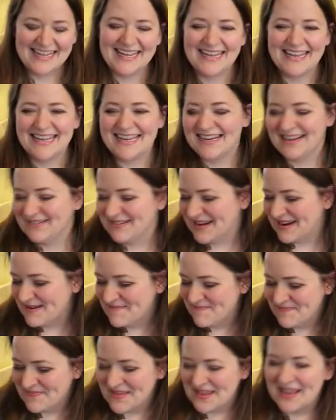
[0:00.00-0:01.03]
Anyway,
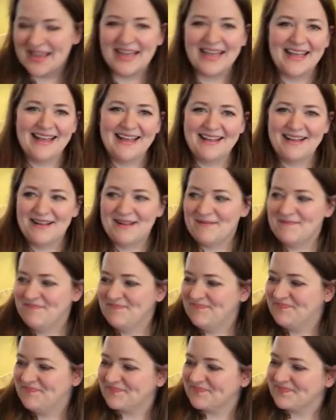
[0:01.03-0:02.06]

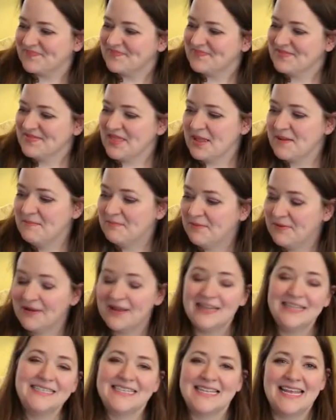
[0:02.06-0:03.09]

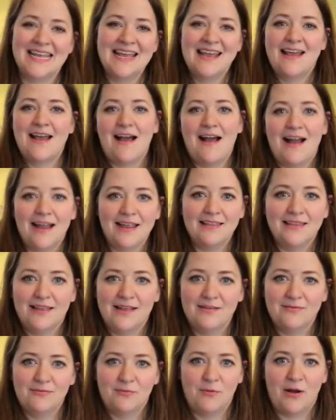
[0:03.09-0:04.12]
but I
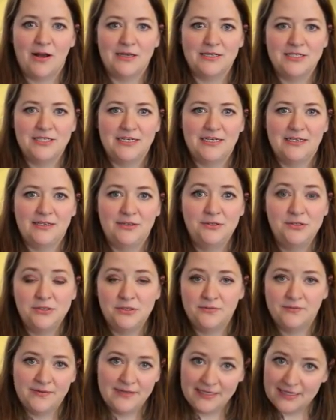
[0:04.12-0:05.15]
love watching
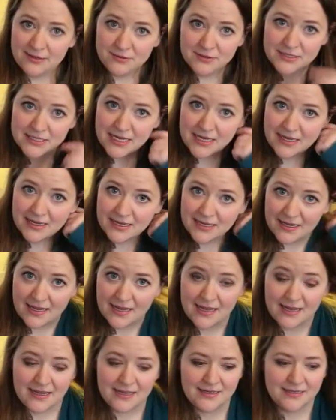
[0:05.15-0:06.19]
YouTube videos
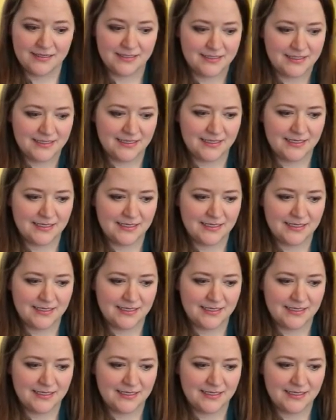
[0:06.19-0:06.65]
and